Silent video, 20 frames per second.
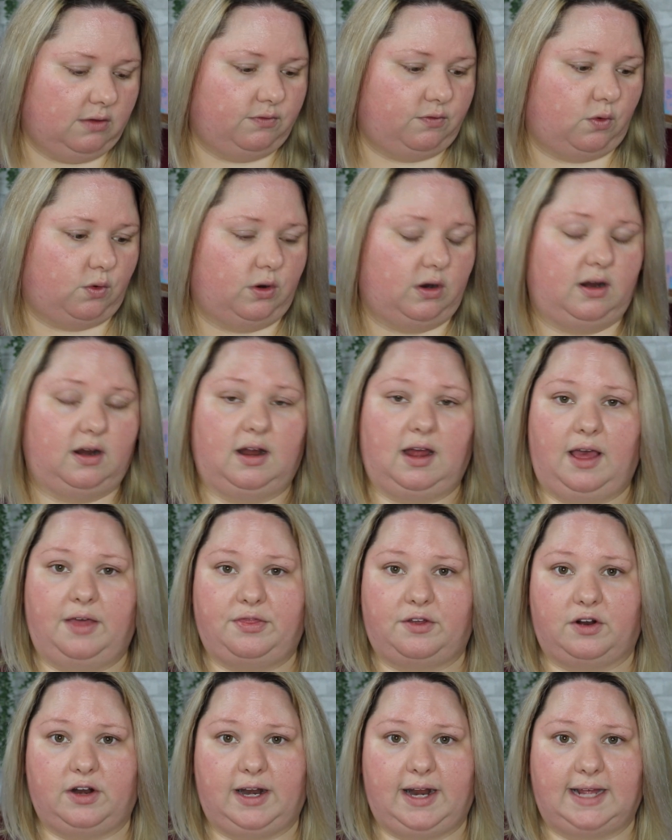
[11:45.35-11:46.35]
for a
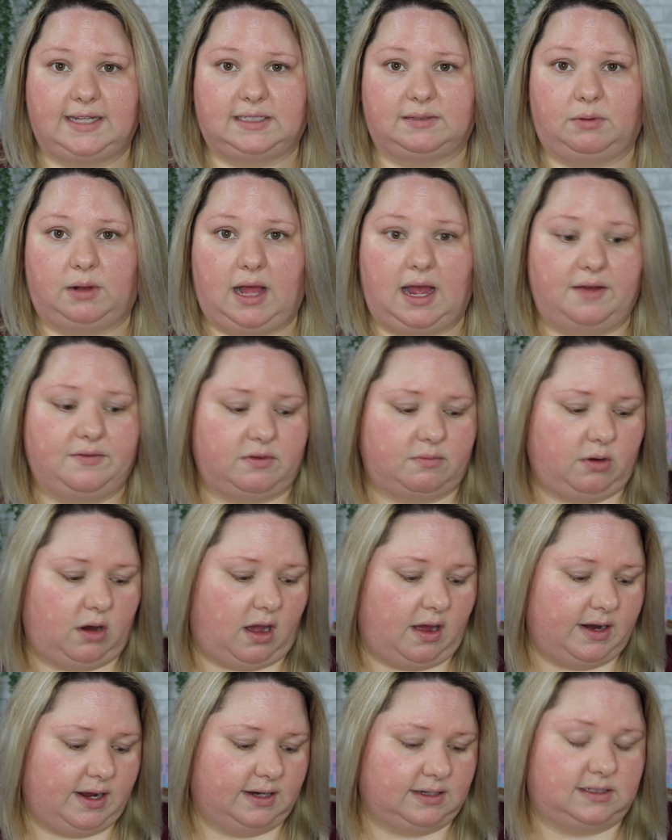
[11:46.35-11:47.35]
30-day supply of their
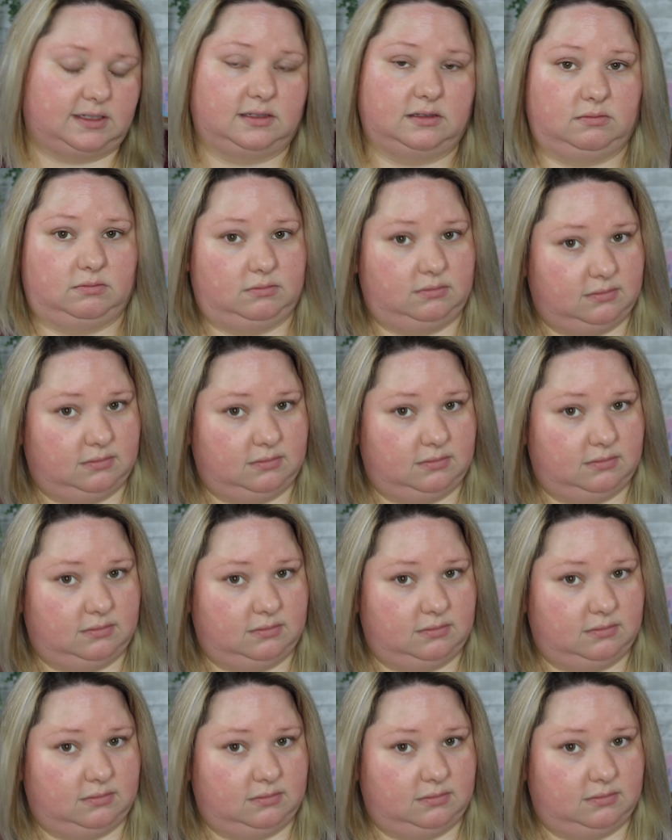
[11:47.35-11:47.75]
product.